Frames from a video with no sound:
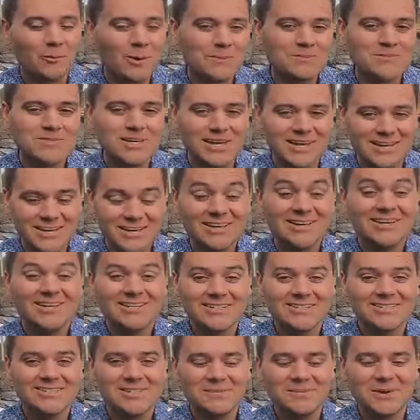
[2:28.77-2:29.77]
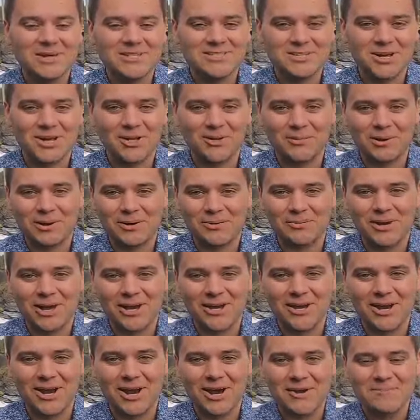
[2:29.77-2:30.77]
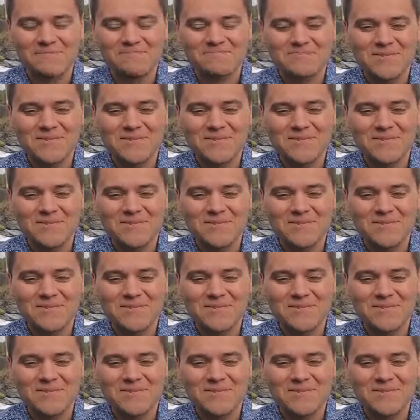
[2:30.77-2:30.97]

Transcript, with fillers: website, cbscolorado.com.